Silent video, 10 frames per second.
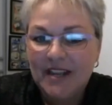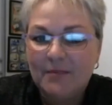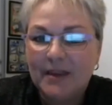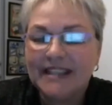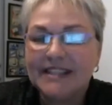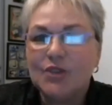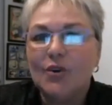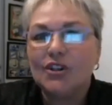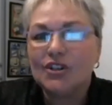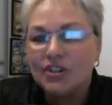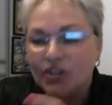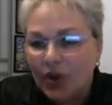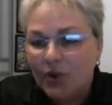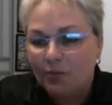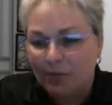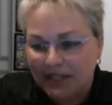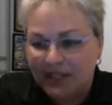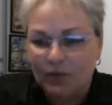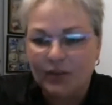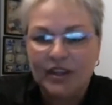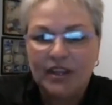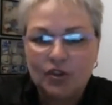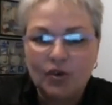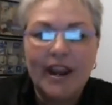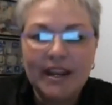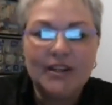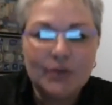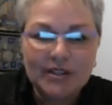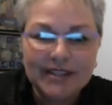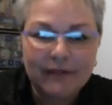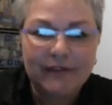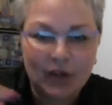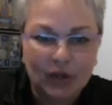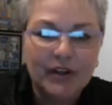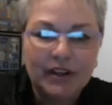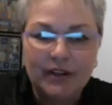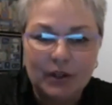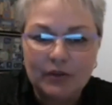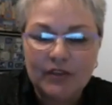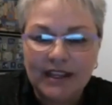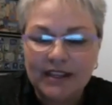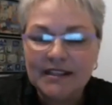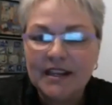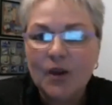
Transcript: Because you are so busy with trying new stuff and learning new things